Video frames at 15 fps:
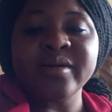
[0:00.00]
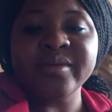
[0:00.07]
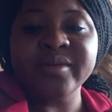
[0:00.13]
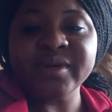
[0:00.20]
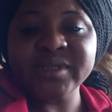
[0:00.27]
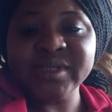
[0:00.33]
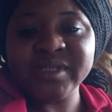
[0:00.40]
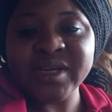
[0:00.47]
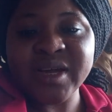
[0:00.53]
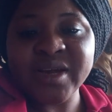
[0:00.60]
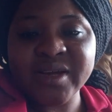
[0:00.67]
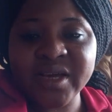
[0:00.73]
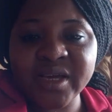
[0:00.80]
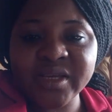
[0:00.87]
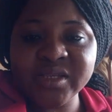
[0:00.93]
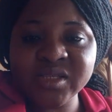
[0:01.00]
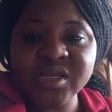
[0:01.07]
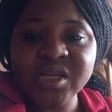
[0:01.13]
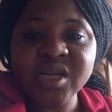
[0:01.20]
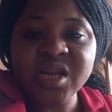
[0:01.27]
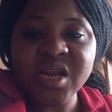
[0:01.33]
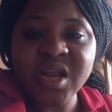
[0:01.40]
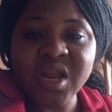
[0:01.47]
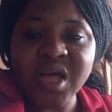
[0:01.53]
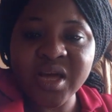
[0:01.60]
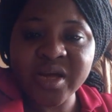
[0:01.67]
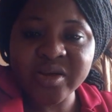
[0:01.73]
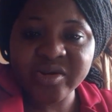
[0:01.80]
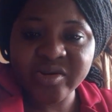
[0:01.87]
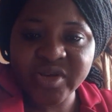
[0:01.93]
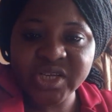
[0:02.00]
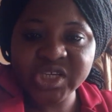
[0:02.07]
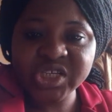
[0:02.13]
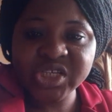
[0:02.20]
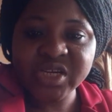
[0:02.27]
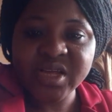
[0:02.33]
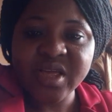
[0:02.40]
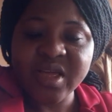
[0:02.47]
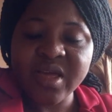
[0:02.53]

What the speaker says: the target language.